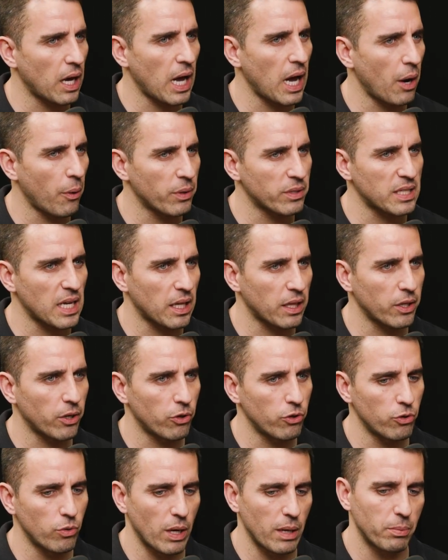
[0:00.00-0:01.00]
how exactly
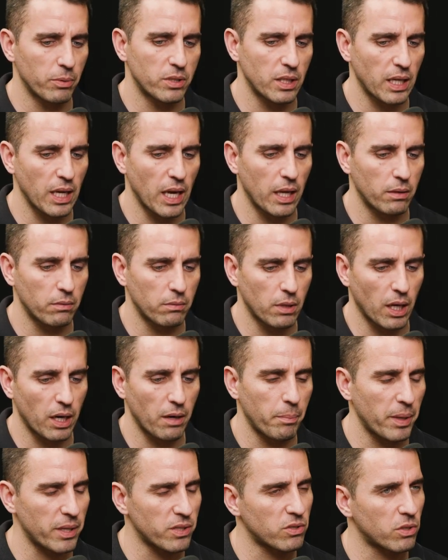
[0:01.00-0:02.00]
are you able to get kind
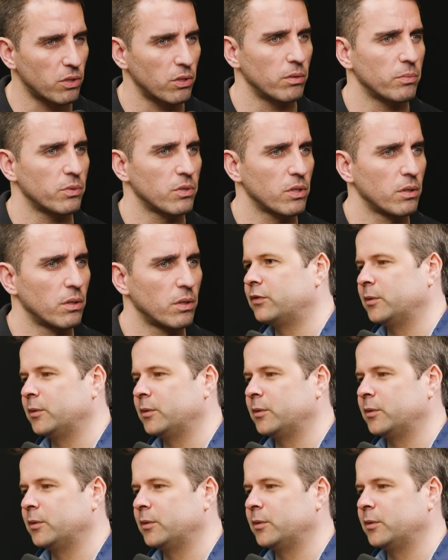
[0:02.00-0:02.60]
of best terms?